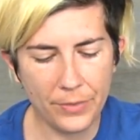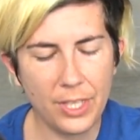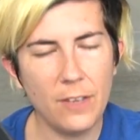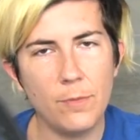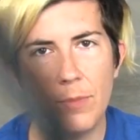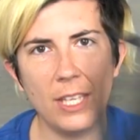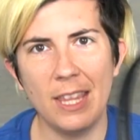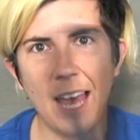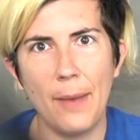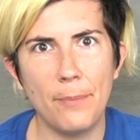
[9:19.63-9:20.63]
give me
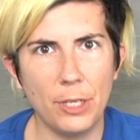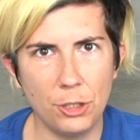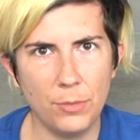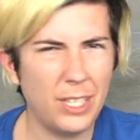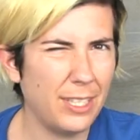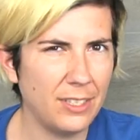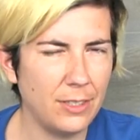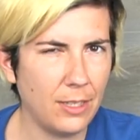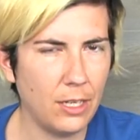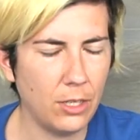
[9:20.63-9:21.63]
that measurement because
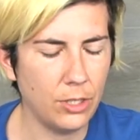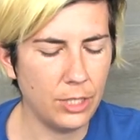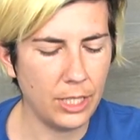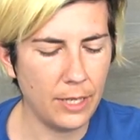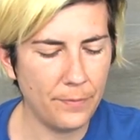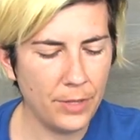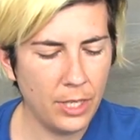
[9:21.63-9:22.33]
it's kind of hard to get.